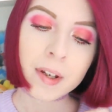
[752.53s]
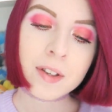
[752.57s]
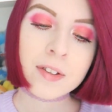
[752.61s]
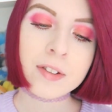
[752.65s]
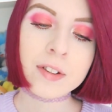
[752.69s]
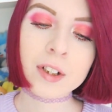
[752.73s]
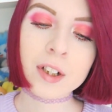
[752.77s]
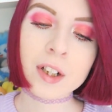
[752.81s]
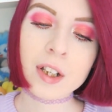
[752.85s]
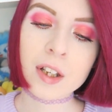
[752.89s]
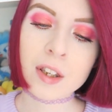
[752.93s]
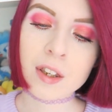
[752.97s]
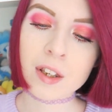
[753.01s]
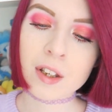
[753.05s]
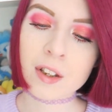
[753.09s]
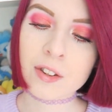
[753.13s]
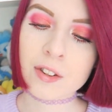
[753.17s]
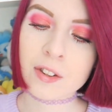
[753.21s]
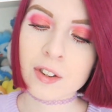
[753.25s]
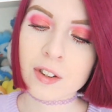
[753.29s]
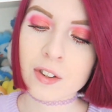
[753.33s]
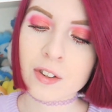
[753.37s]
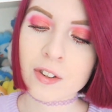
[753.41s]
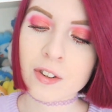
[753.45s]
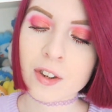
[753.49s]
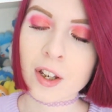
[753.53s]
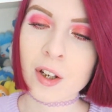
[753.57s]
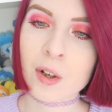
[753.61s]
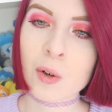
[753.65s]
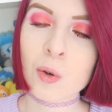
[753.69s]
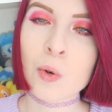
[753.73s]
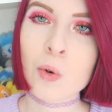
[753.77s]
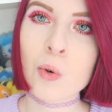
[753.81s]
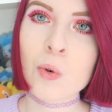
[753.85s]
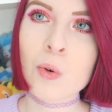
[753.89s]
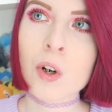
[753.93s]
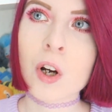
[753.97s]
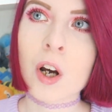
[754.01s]
basically this is, they
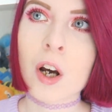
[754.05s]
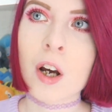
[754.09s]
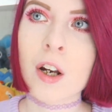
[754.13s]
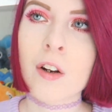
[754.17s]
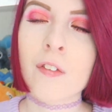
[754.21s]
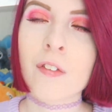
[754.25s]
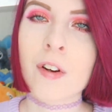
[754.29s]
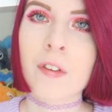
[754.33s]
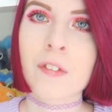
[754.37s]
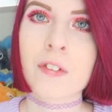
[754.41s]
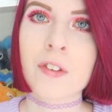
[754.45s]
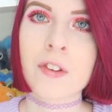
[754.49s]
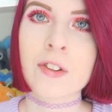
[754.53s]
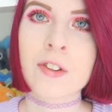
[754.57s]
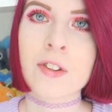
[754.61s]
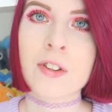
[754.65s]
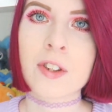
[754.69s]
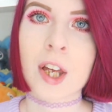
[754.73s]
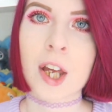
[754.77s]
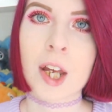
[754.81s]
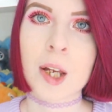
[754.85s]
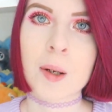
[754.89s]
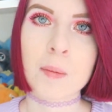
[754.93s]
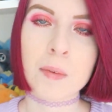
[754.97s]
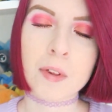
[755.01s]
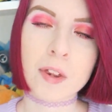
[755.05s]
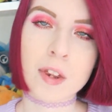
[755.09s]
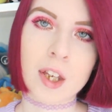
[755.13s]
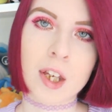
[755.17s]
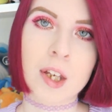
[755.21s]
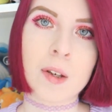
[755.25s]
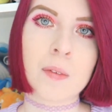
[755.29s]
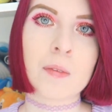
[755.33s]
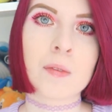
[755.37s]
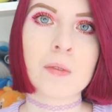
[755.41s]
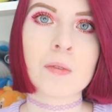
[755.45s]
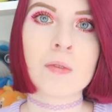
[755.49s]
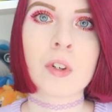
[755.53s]
all kind of have the same
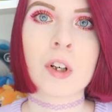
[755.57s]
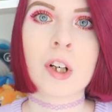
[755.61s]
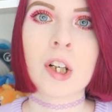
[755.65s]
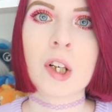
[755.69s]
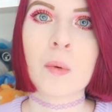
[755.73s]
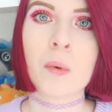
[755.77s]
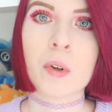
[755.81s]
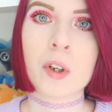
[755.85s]
theme running,